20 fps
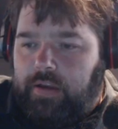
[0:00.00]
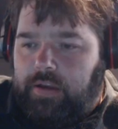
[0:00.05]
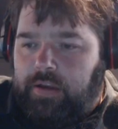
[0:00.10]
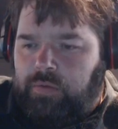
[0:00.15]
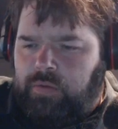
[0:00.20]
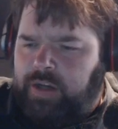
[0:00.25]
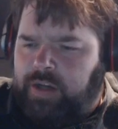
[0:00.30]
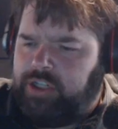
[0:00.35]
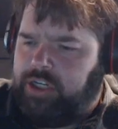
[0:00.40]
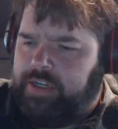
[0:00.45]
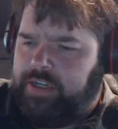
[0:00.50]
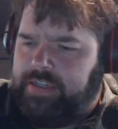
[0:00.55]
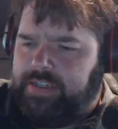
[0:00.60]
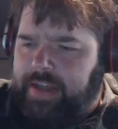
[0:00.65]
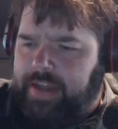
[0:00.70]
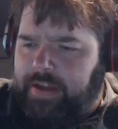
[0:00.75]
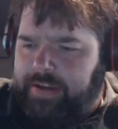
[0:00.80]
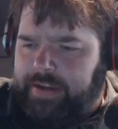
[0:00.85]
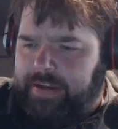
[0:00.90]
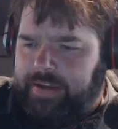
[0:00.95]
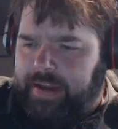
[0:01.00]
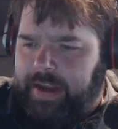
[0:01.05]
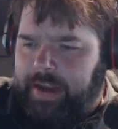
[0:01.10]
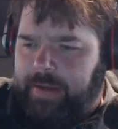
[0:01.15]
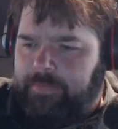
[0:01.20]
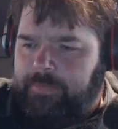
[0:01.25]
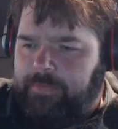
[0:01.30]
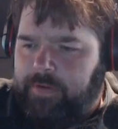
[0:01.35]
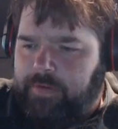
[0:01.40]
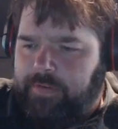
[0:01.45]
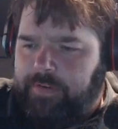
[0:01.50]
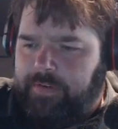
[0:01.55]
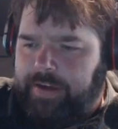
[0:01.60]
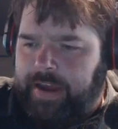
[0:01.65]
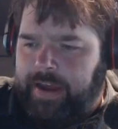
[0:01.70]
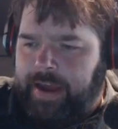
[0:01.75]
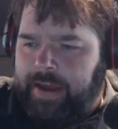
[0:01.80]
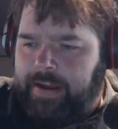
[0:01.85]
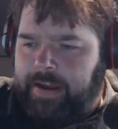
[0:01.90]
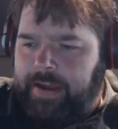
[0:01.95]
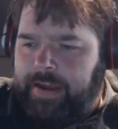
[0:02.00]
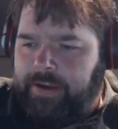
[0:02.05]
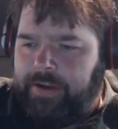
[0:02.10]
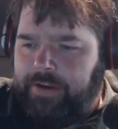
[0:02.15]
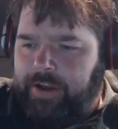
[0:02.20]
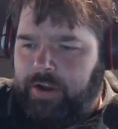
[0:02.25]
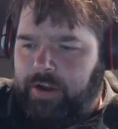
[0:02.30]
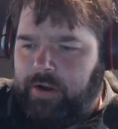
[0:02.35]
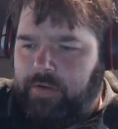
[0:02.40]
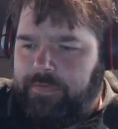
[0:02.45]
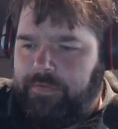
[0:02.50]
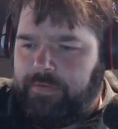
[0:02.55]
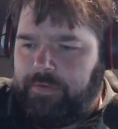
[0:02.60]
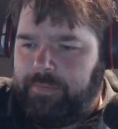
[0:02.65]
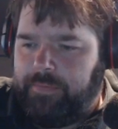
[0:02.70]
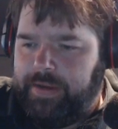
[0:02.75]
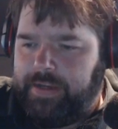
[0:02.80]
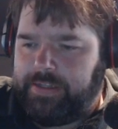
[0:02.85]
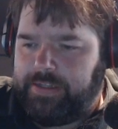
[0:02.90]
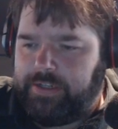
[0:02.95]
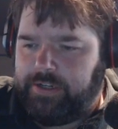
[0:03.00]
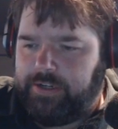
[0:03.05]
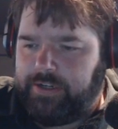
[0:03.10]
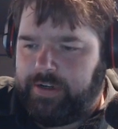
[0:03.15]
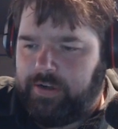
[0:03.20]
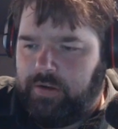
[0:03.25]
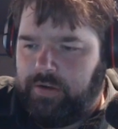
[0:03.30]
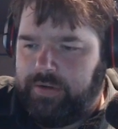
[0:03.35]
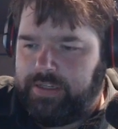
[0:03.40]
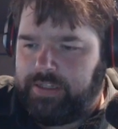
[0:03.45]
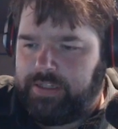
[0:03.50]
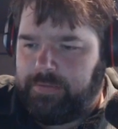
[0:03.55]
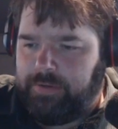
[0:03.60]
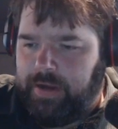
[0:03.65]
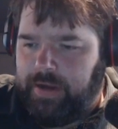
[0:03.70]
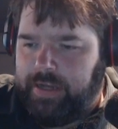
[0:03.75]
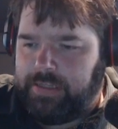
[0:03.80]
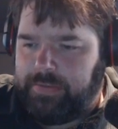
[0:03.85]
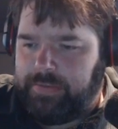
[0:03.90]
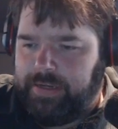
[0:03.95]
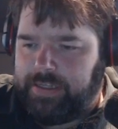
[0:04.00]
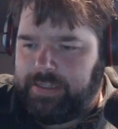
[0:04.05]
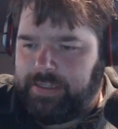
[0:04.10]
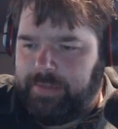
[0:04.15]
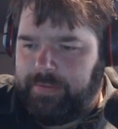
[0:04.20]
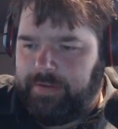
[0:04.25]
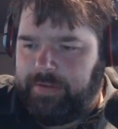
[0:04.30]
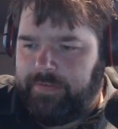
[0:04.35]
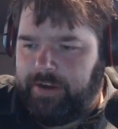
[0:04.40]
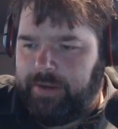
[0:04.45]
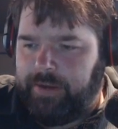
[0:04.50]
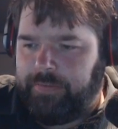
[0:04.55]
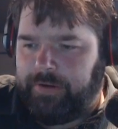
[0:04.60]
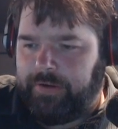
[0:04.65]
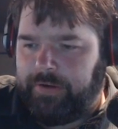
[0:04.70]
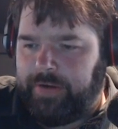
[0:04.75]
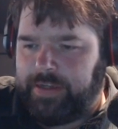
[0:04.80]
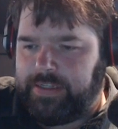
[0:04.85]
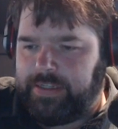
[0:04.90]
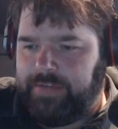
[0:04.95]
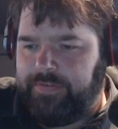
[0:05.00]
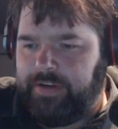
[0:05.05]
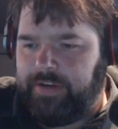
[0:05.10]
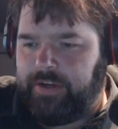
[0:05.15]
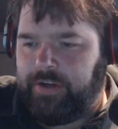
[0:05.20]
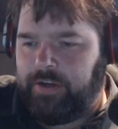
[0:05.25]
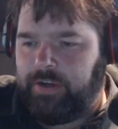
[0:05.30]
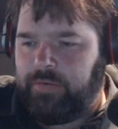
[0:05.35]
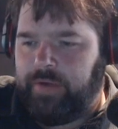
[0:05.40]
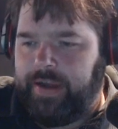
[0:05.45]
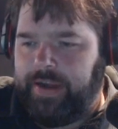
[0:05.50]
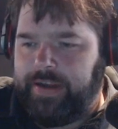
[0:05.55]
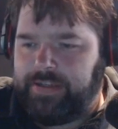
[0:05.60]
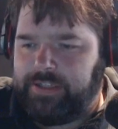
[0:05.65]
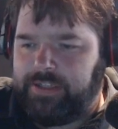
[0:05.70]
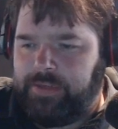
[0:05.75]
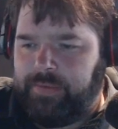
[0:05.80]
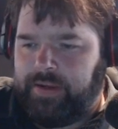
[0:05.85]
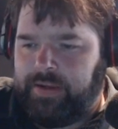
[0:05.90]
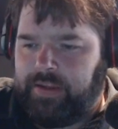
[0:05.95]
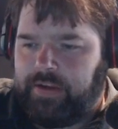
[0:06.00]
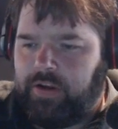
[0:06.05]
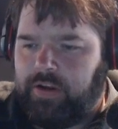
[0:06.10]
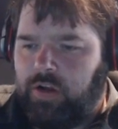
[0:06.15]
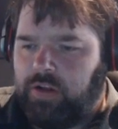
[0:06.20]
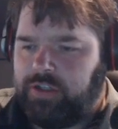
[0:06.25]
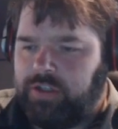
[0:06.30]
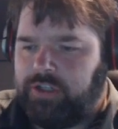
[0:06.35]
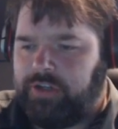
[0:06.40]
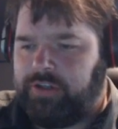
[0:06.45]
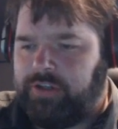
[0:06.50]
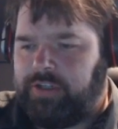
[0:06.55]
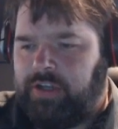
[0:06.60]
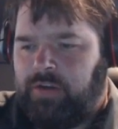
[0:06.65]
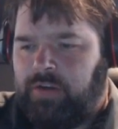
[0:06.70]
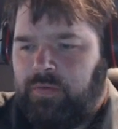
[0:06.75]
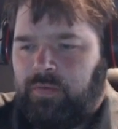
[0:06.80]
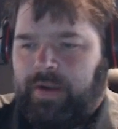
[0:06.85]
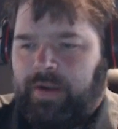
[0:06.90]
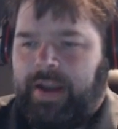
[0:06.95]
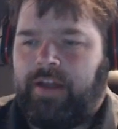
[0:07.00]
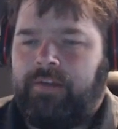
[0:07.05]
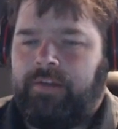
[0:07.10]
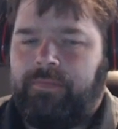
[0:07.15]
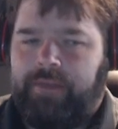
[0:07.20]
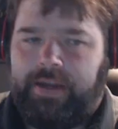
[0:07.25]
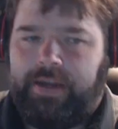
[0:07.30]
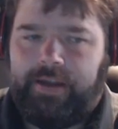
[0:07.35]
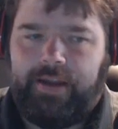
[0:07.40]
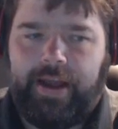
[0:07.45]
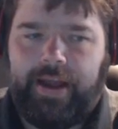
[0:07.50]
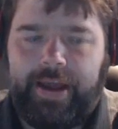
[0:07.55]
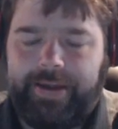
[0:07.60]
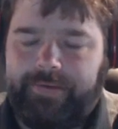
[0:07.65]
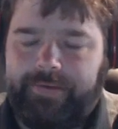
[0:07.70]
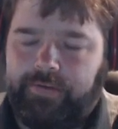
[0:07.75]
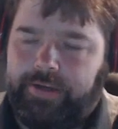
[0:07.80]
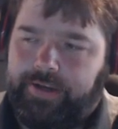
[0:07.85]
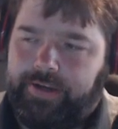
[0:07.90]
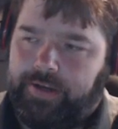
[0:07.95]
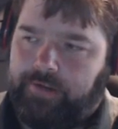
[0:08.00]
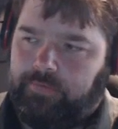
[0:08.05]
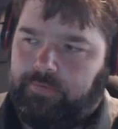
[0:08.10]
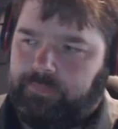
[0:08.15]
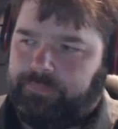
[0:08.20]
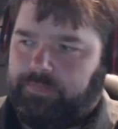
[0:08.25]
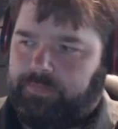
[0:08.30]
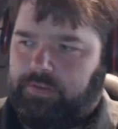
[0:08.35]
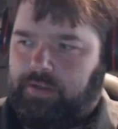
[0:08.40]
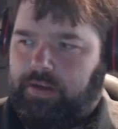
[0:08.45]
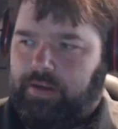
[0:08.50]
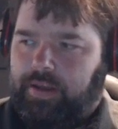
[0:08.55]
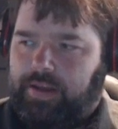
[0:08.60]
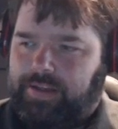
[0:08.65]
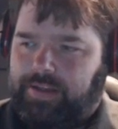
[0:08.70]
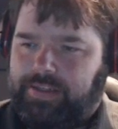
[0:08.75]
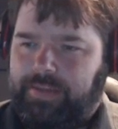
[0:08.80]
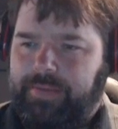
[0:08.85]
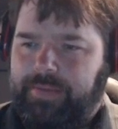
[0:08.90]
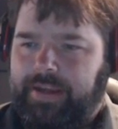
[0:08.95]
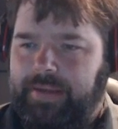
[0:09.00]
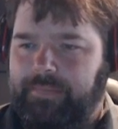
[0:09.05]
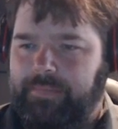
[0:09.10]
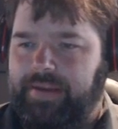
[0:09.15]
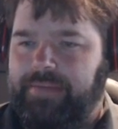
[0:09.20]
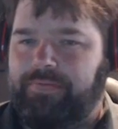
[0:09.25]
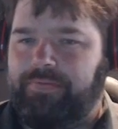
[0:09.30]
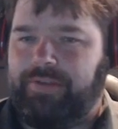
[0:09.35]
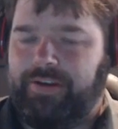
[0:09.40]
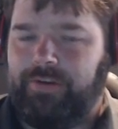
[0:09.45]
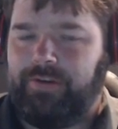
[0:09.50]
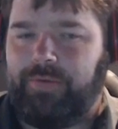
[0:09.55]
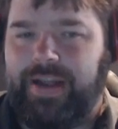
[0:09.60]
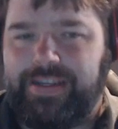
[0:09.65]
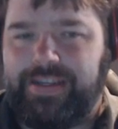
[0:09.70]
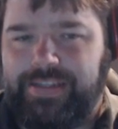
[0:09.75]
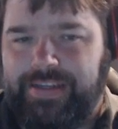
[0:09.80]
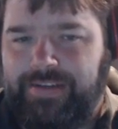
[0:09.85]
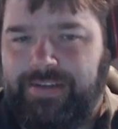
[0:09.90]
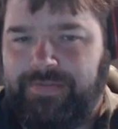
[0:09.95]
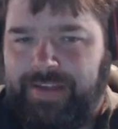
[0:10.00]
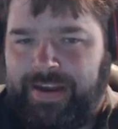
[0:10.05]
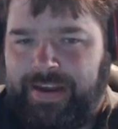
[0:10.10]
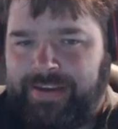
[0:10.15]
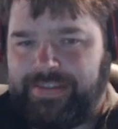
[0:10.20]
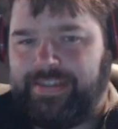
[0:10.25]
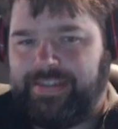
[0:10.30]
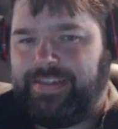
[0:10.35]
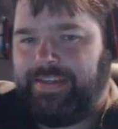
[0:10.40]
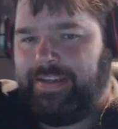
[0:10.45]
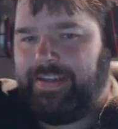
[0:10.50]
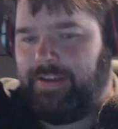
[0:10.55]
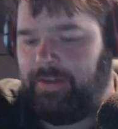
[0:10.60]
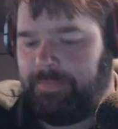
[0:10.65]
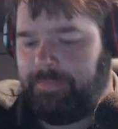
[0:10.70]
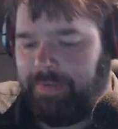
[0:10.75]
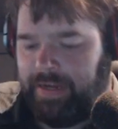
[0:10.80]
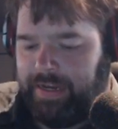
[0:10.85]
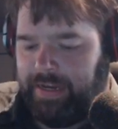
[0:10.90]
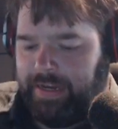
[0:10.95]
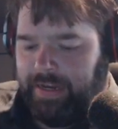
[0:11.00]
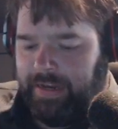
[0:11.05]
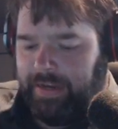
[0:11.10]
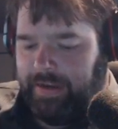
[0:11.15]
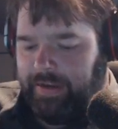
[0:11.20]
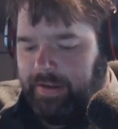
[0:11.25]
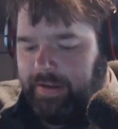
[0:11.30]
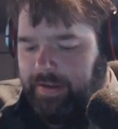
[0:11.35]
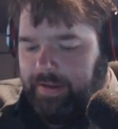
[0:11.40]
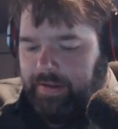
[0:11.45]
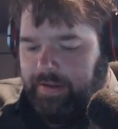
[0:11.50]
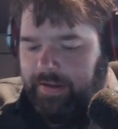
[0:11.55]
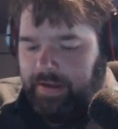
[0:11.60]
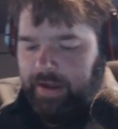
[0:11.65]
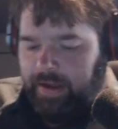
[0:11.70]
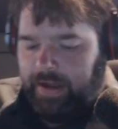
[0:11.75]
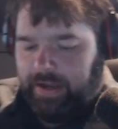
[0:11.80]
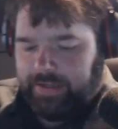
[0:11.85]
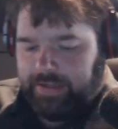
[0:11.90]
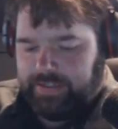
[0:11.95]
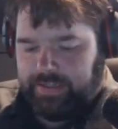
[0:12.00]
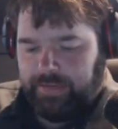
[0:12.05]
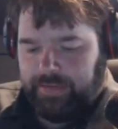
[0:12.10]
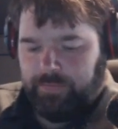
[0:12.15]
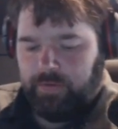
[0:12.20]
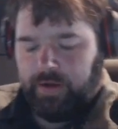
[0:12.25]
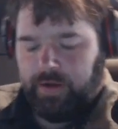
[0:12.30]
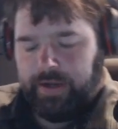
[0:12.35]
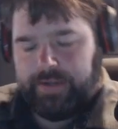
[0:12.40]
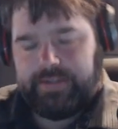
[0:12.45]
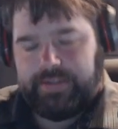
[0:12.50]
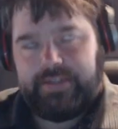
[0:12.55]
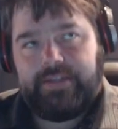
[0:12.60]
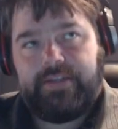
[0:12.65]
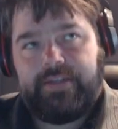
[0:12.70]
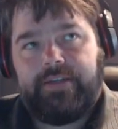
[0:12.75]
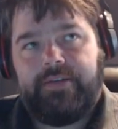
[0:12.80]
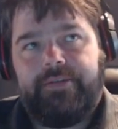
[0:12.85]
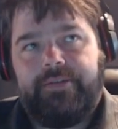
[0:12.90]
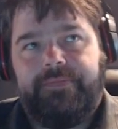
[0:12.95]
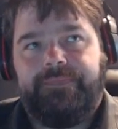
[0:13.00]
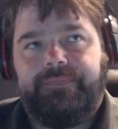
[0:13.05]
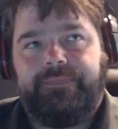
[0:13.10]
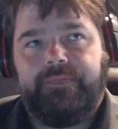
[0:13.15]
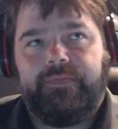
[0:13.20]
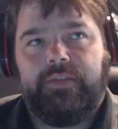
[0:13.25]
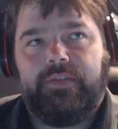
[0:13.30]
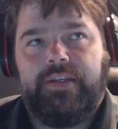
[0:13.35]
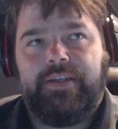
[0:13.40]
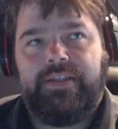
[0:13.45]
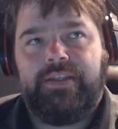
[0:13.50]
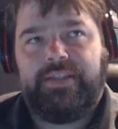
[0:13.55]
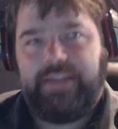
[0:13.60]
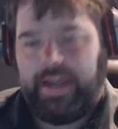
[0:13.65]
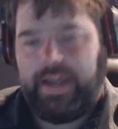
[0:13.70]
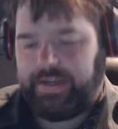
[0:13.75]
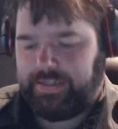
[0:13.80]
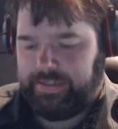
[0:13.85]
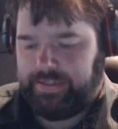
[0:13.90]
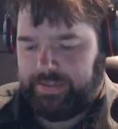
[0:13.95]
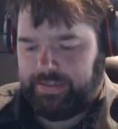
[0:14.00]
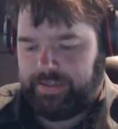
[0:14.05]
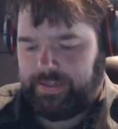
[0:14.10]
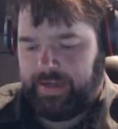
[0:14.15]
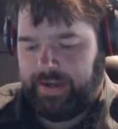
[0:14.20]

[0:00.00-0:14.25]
Russian sounding name, Vovocat. I don't know. For me, Star Trek always surprised me as something very progressive in a good way, assuming the cultures around me. I, you know, something can be progressive and still be uh, somewhat sexist.